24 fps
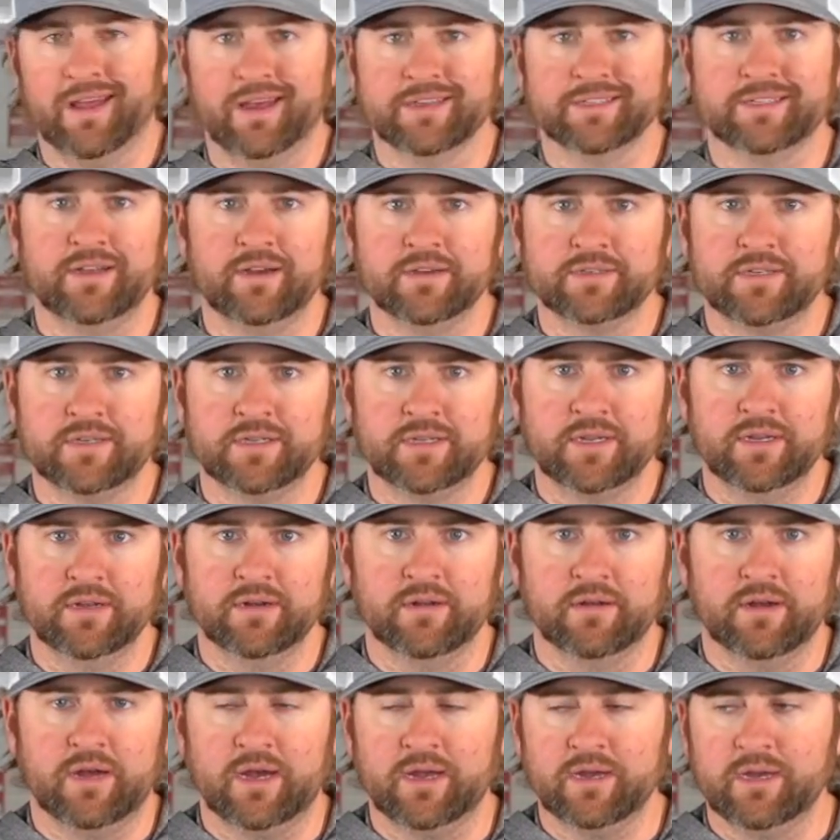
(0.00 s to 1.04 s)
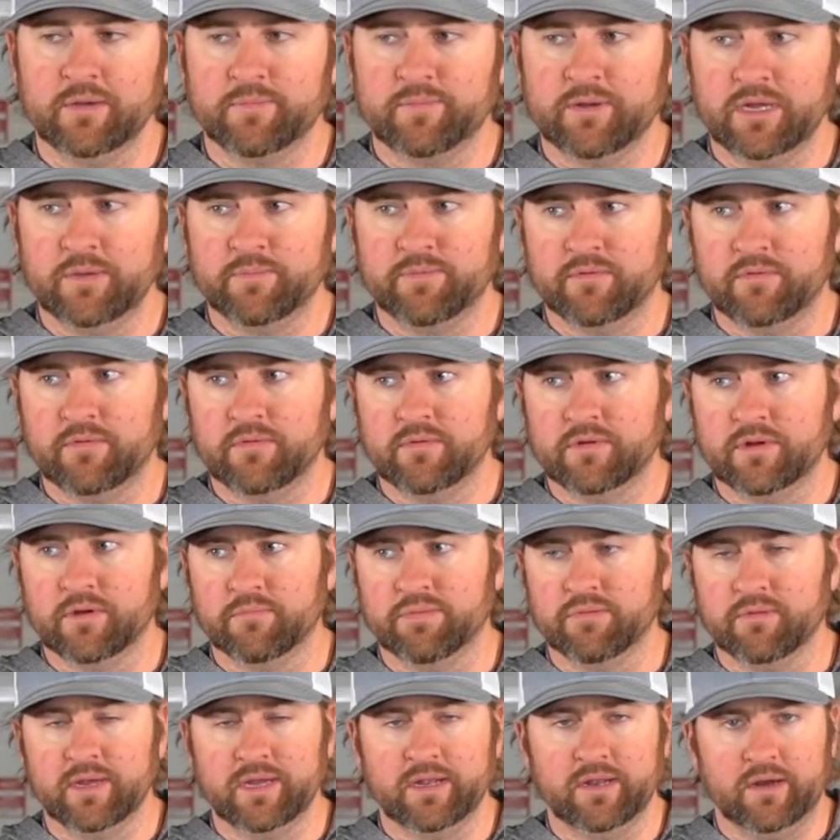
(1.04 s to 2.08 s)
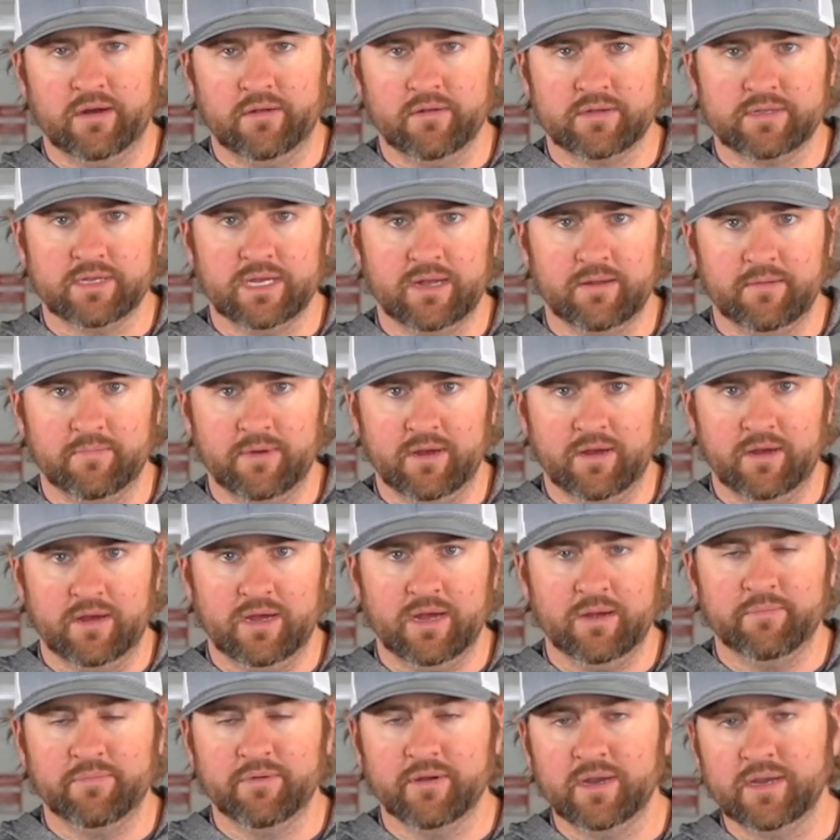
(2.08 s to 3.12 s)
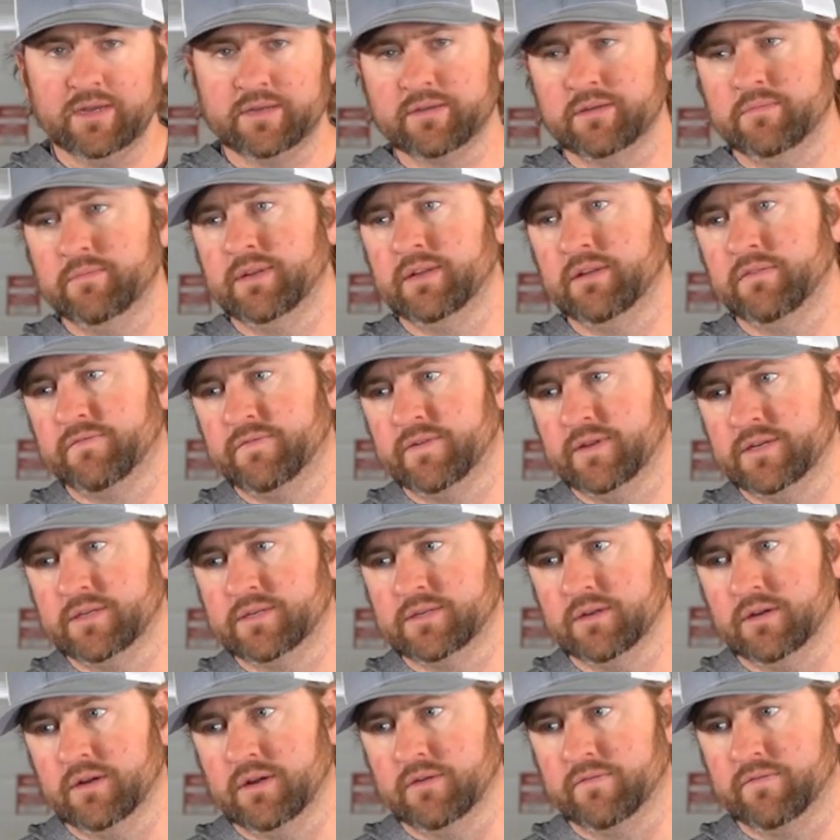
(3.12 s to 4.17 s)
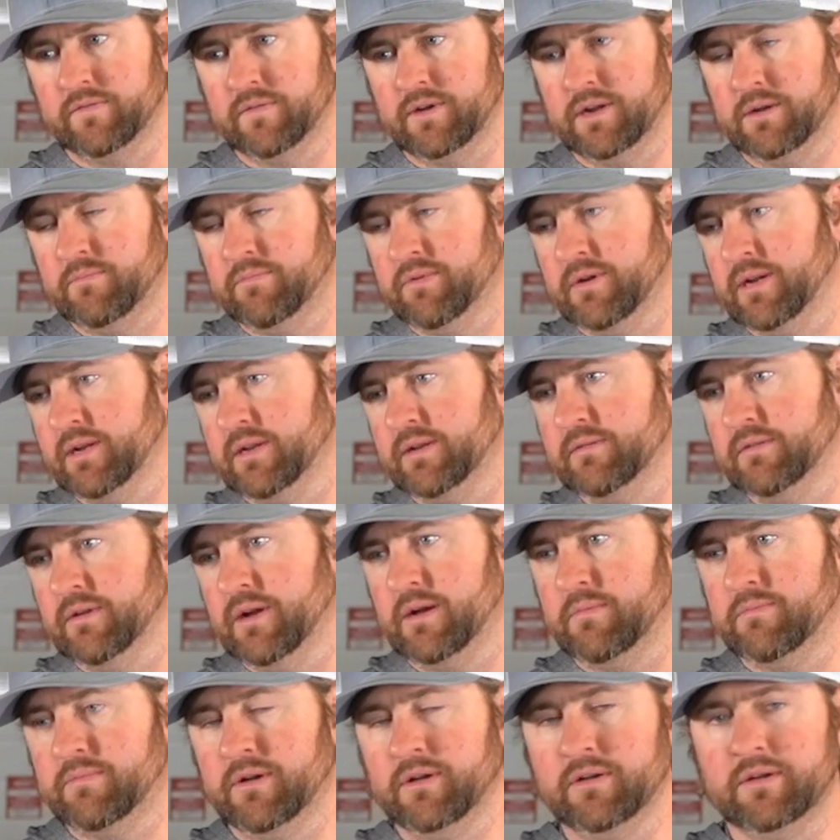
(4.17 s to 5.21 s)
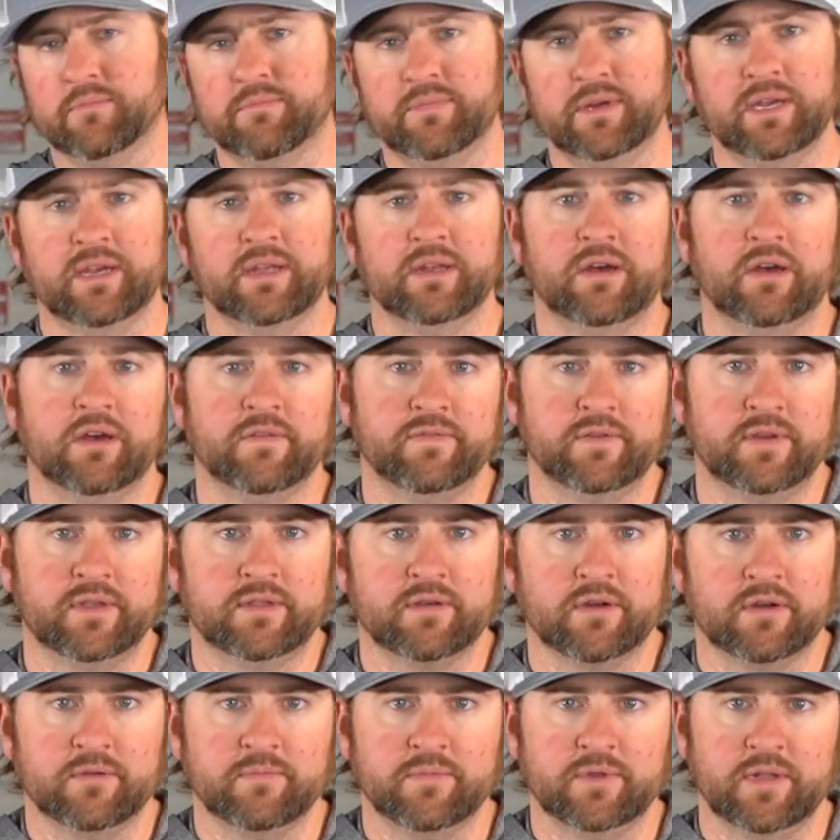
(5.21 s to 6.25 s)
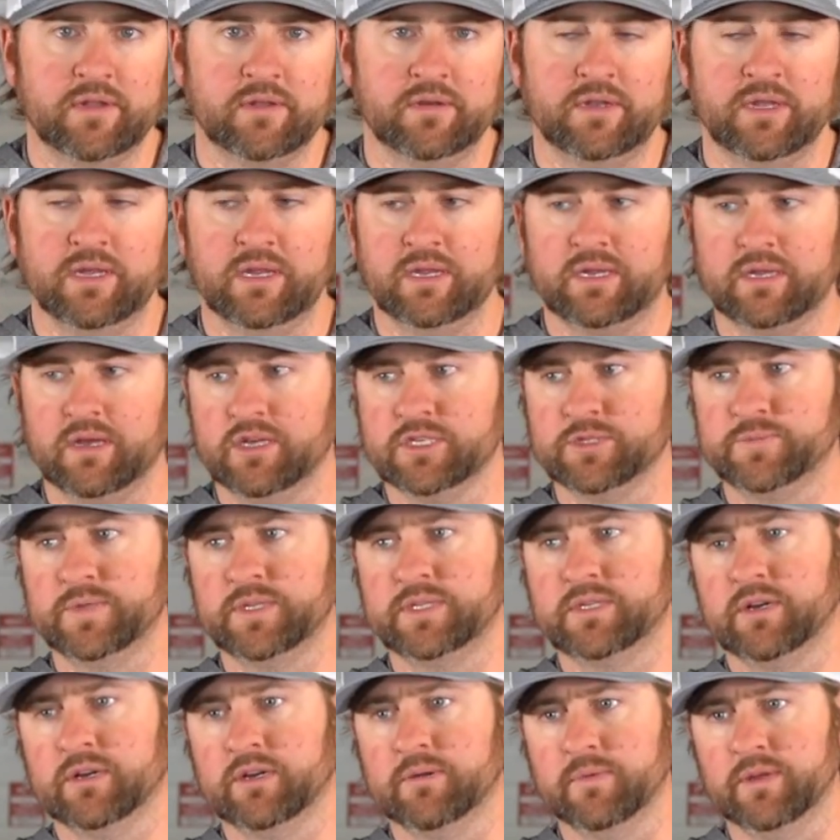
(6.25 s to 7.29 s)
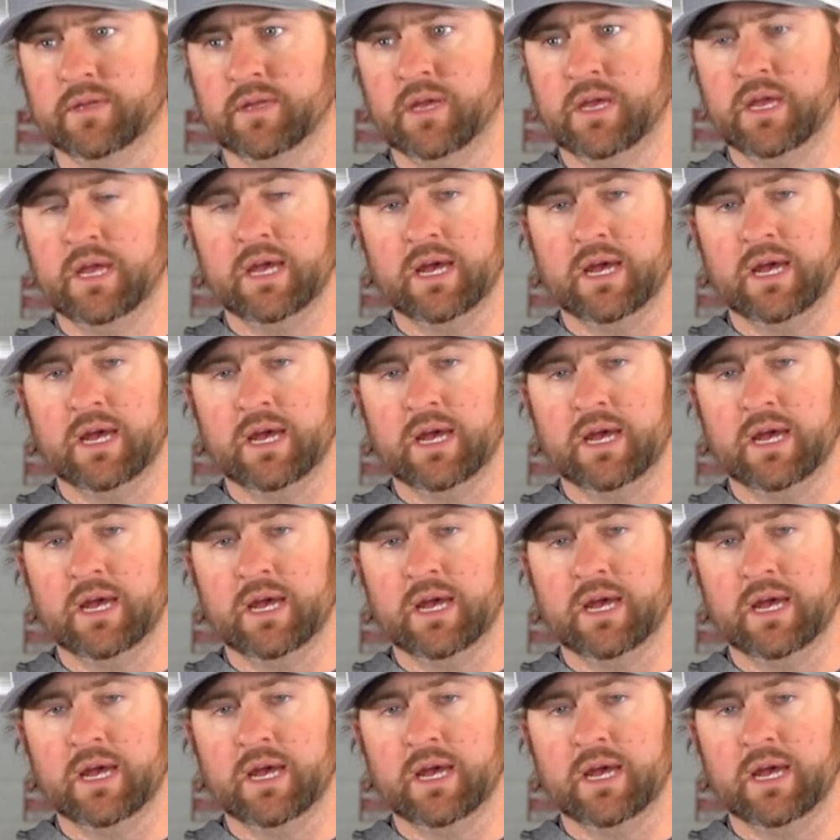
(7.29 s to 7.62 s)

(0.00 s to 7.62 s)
guys, here's the deal. I hear people complain all the time about, I break too many fish off, or I broke a big one off in the tournament the other day. It cost me a tournament.